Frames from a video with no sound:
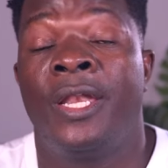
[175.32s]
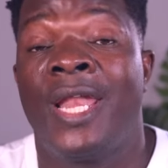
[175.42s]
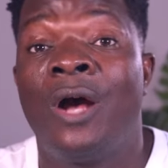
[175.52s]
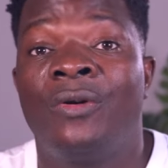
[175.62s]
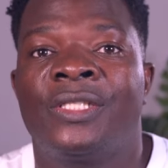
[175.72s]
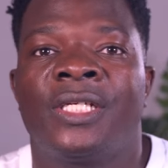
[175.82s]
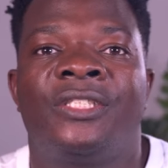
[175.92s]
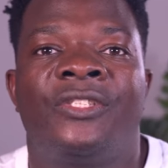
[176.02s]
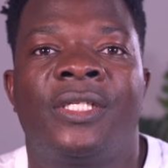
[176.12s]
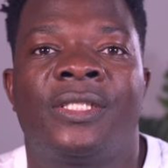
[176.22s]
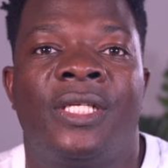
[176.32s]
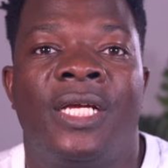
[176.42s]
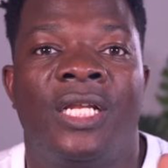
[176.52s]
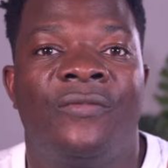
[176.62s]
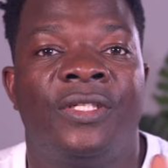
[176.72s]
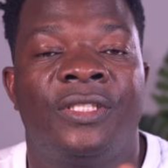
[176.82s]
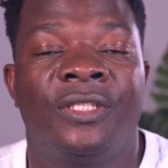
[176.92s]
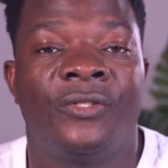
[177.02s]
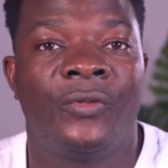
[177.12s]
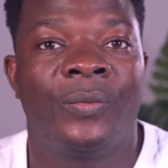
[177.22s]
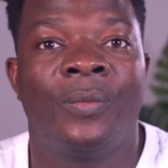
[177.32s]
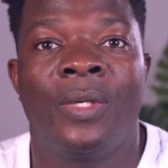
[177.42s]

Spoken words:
Now let's address the elephant in the room.